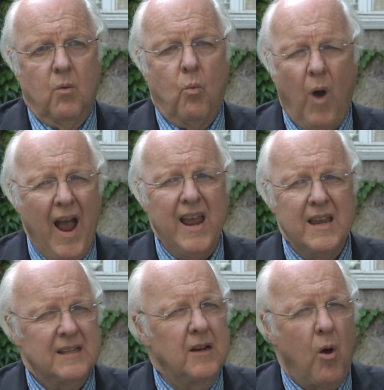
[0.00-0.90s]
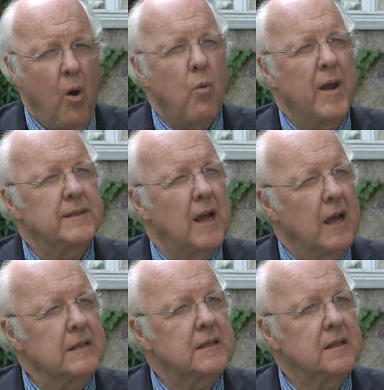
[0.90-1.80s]
Why is it always
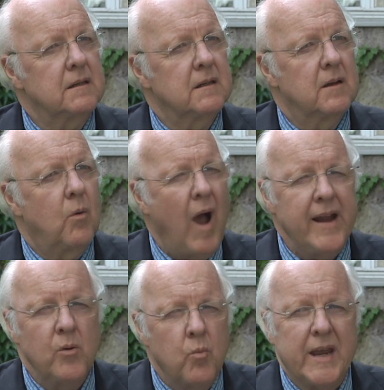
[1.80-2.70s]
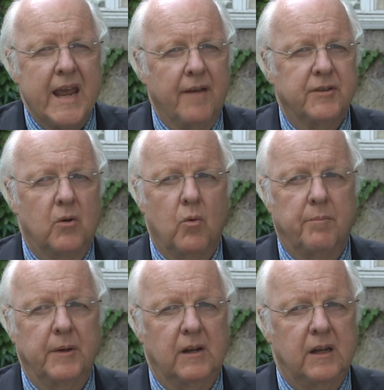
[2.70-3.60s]
us? Why do we have to go
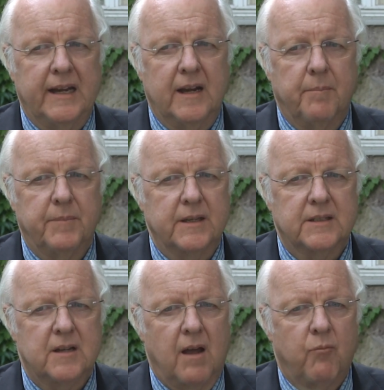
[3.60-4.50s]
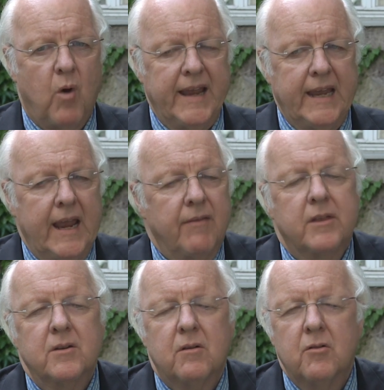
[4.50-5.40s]
up and clean up this stuff? Why can't
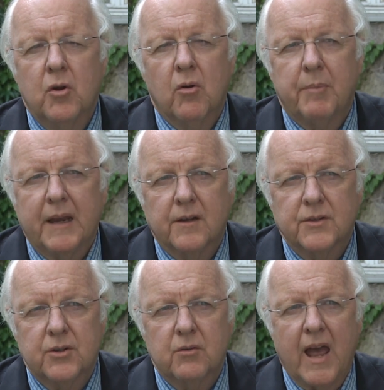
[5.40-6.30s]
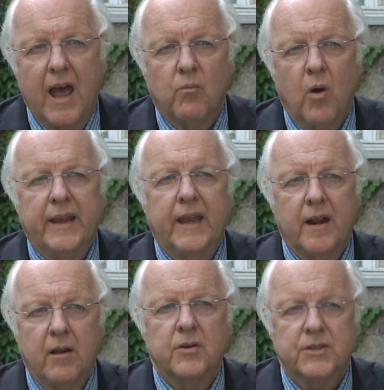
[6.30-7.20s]
the Europeans do that? Why
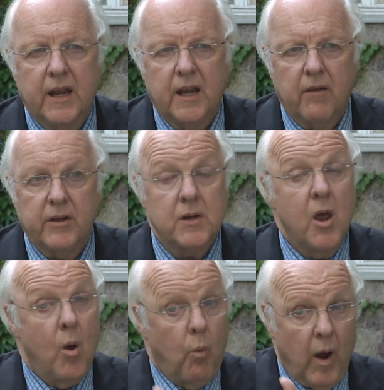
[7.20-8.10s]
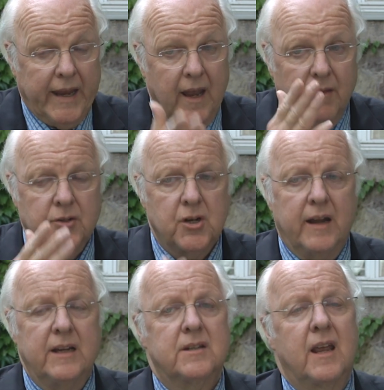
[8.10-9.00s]
can't others take care of this? Why can't the
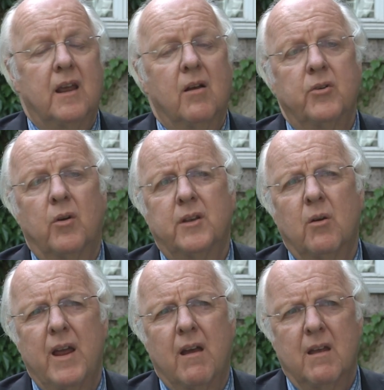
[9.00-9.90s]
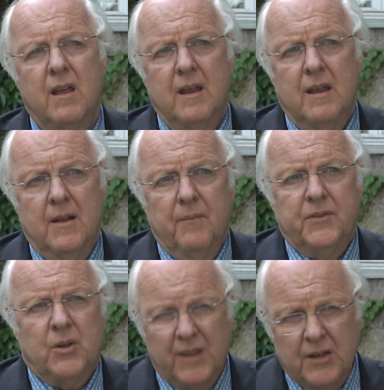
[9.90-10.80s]
Chinese take care of North Korea?
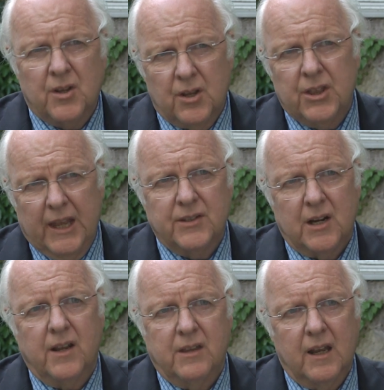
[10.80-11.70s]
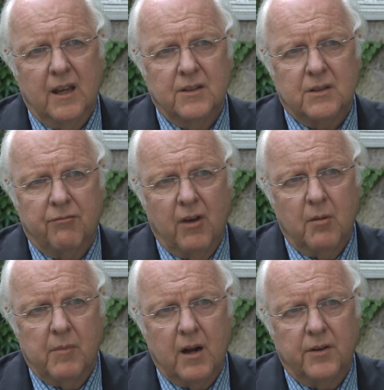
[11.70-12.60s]
So these are the things that I think is a
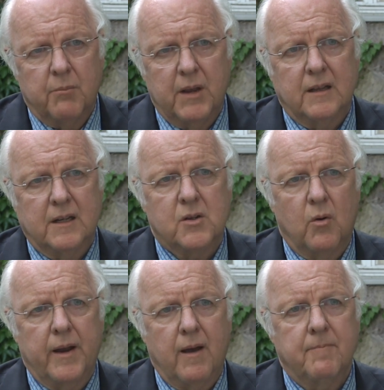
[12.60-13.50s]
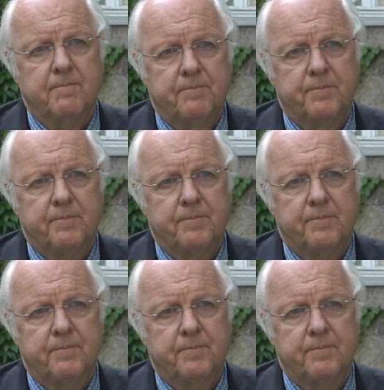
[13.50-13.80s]
fundamental debate that's going on.